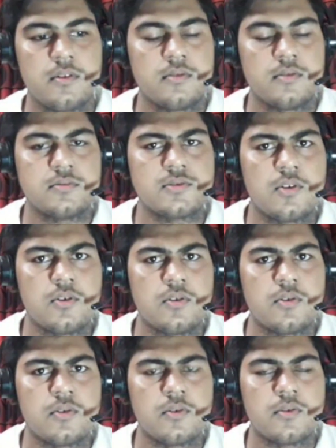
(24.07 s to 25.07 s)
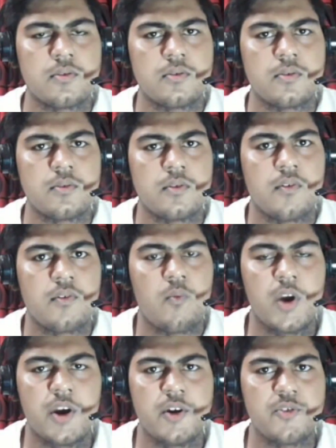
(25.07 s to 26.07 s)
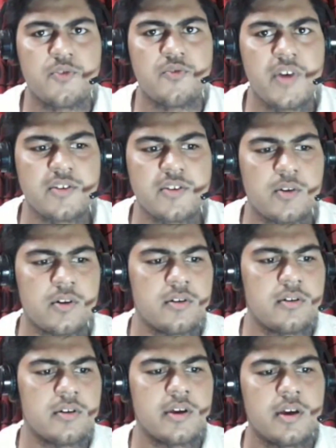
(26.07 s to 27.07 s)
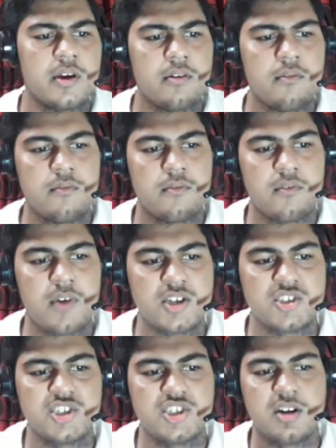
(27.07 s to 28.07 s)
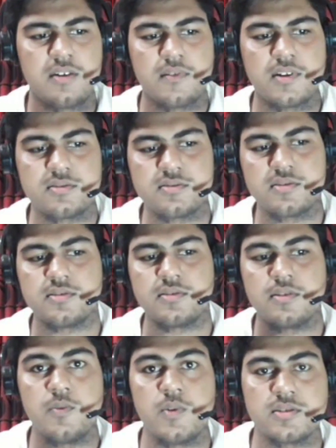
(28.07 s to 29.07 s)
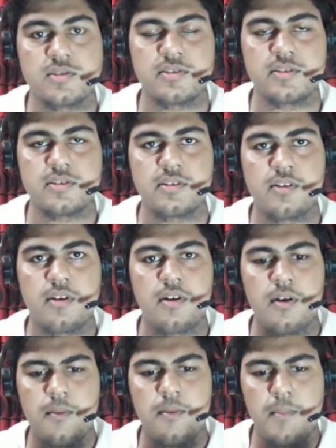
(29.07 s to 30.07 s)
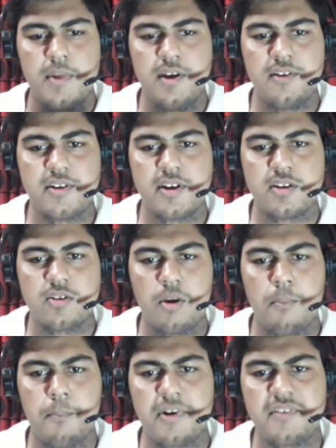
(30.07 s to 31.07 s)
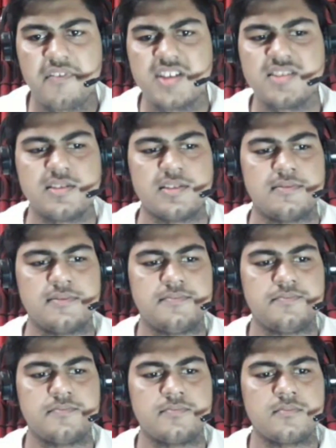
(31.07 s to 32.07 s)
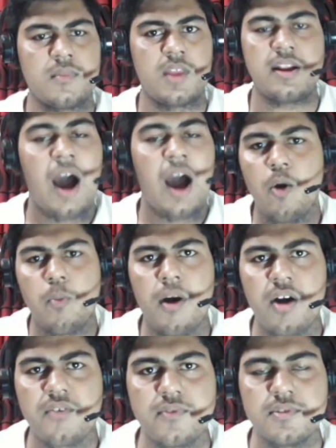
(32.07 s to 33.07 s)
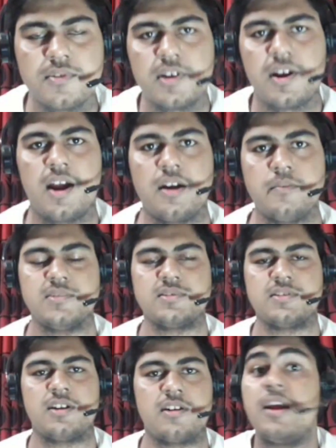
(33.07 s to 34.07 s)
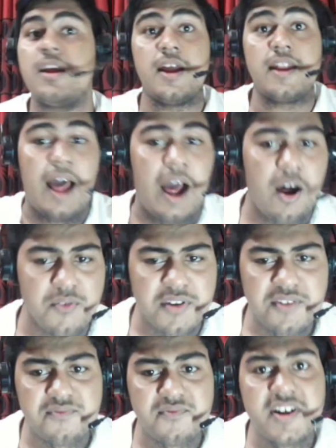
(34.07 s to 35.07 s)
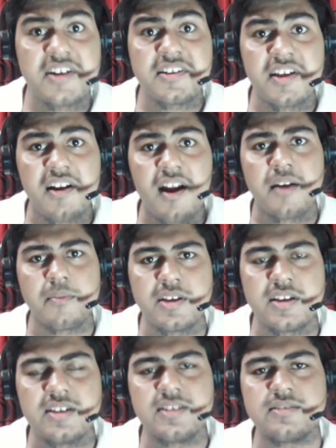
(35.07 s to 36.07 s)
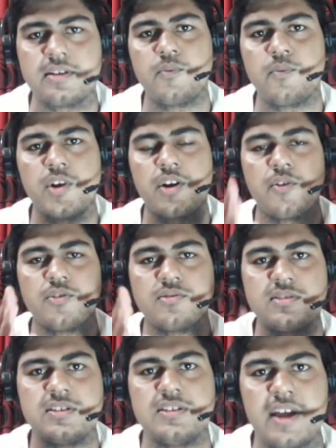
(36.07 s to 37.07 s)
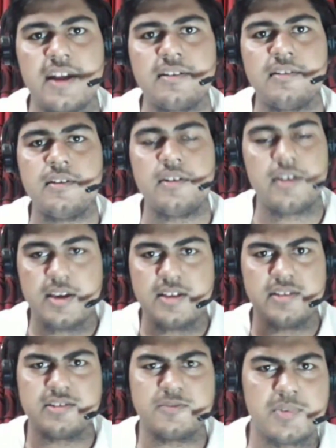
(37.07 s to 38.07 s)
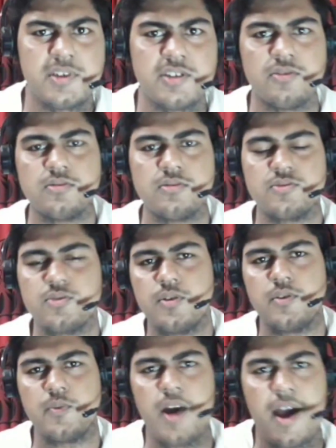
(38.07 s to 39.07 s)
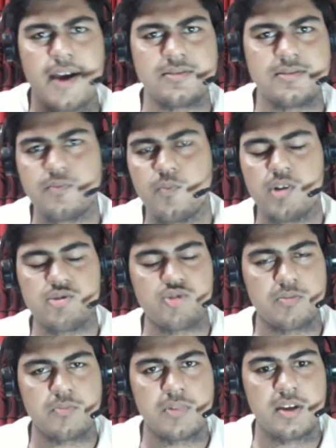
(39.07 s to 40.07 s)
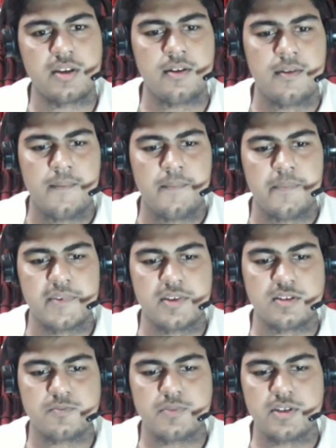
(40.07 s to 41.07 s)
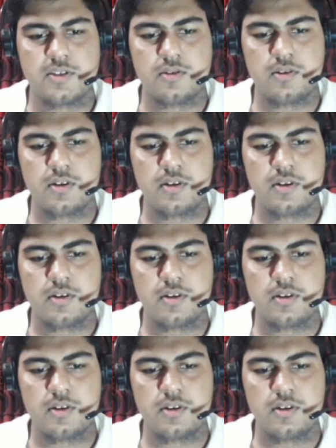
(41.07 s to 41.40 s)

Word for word: so we're going to react on russia versus usa military comparison and how powerful their armies are and how different their army is and we're going to see that in this video so you guys watch with me this video